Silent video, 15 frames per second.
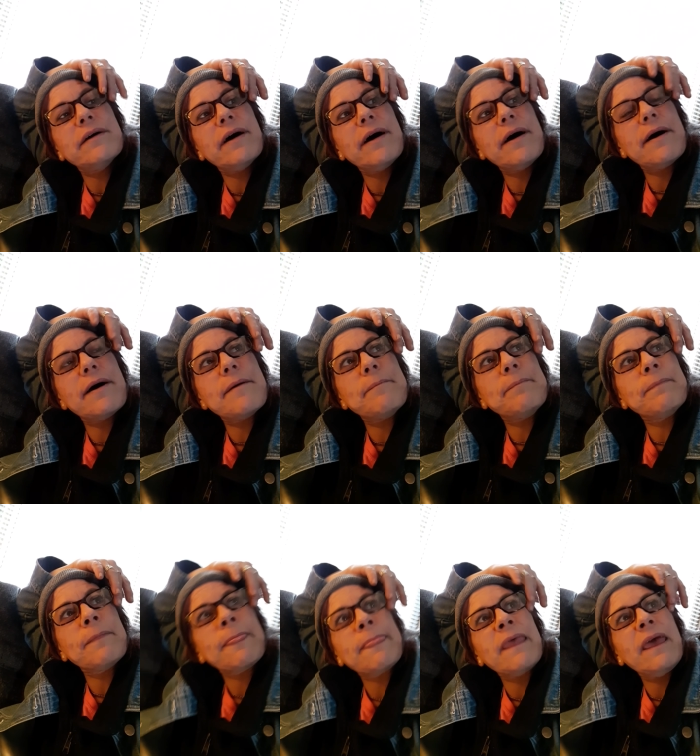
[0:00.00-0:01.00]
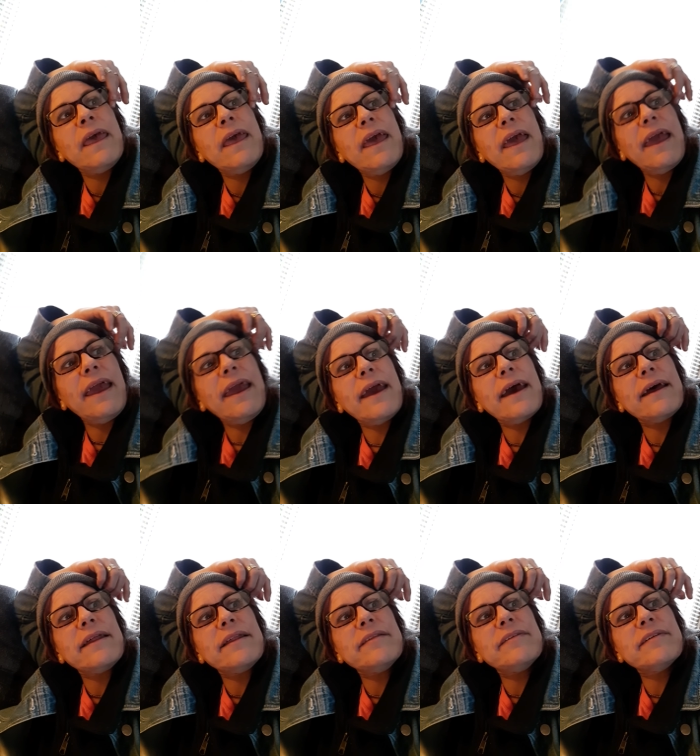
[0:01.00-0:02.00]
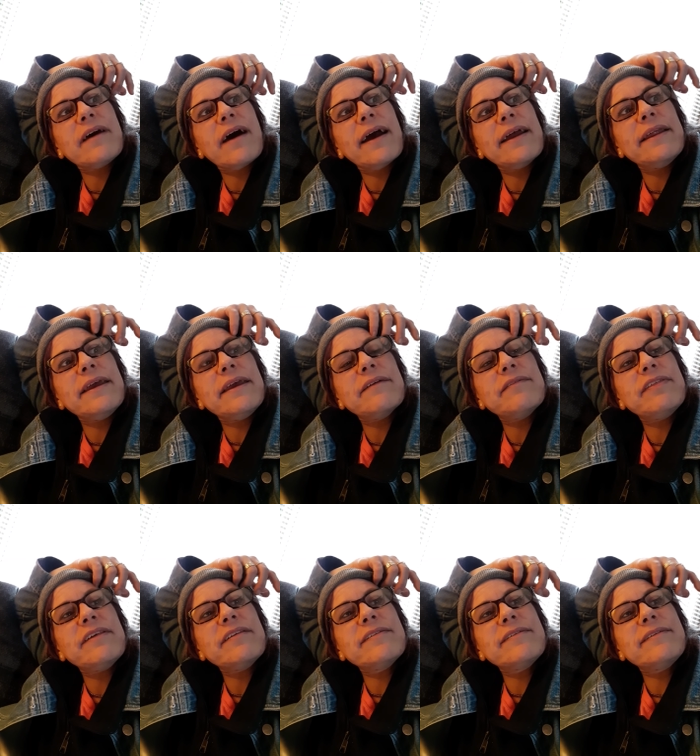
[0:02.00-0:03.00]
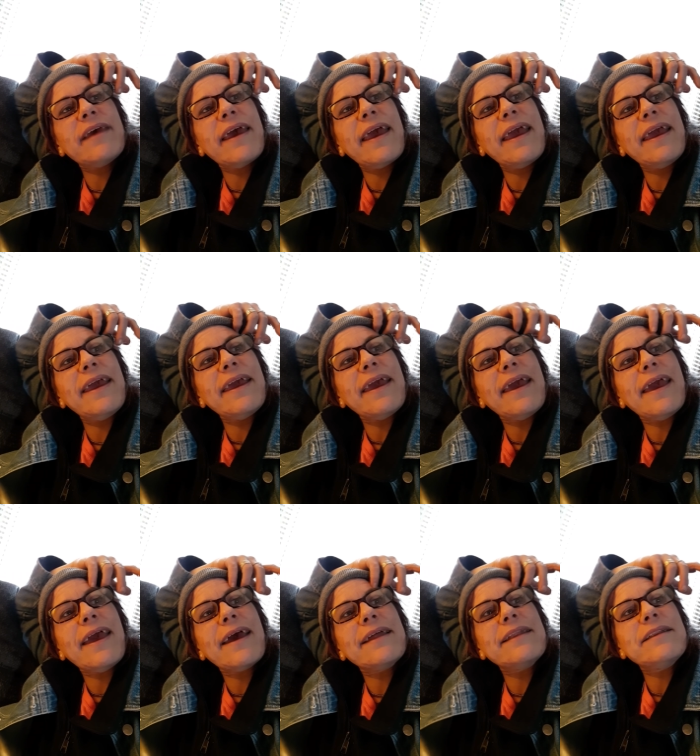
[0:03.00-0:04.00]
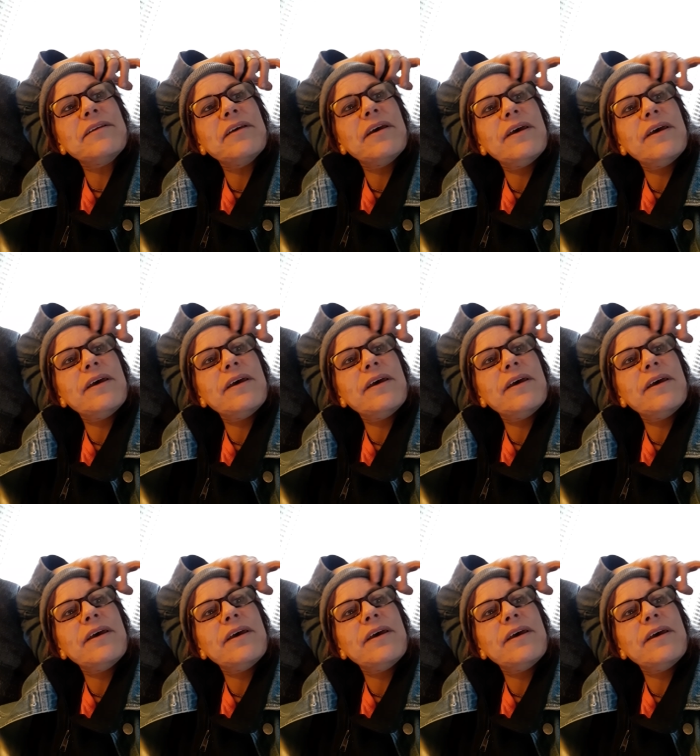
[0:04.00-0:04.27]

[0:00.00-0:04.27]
and kind of give this day and